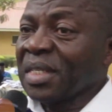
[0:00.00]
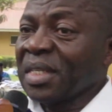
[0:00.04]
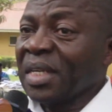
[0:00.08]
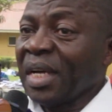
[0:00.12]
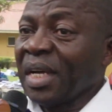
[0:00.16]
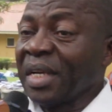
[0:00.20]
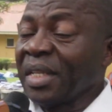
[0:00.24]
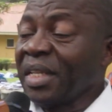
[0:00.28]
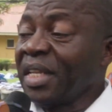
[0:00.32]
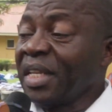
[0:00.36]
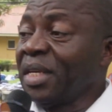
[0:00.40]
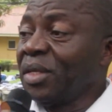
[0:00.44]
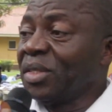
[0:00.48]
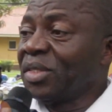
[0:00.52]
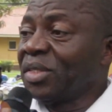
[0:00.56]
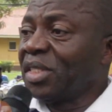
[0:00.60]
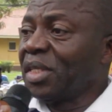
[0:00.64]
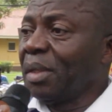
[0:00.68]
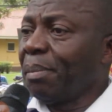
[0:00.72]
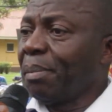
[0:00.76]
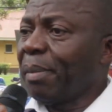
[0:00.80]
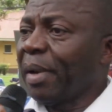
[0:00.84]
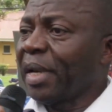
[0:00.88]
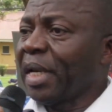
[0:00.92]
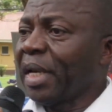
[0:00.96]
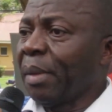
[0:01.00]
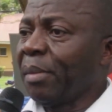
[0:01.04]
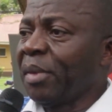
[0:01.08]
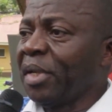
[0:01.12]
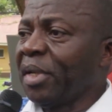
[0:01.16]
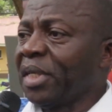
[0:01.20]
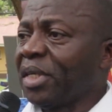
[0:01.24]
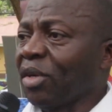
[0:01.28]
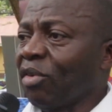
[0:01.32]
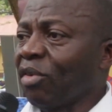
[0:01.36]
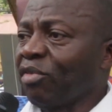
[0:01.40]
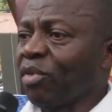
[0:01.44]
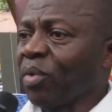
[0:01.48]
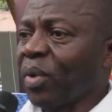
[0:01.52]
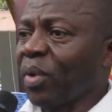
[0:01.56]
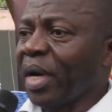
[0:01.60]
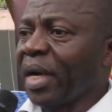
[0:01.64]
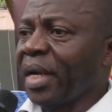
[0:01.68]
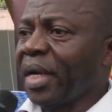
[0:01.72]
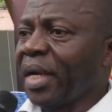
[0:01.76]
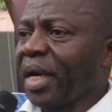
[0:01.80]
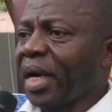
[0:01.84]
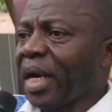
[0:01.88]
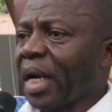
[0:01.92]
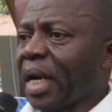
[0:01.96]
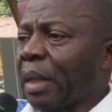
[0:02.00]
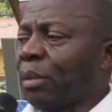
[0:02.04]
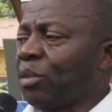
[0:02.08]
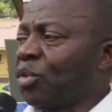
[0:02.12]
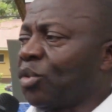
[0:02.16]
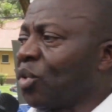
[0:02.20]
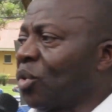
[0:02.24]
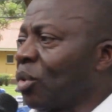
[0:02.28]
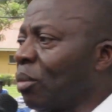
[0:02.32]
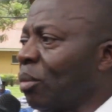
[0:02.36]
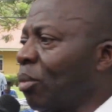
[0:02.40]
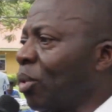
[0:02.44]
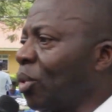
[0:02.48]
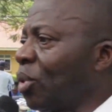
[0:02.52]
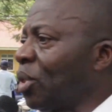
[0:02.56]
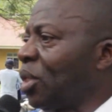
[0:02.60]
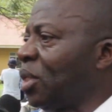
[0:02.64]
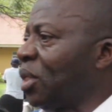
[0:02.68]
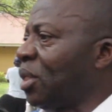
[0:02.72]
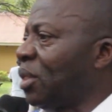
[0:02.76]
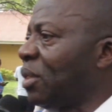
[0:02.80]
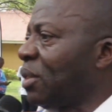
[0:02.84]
And then you see Parliament of Uganda comes on board.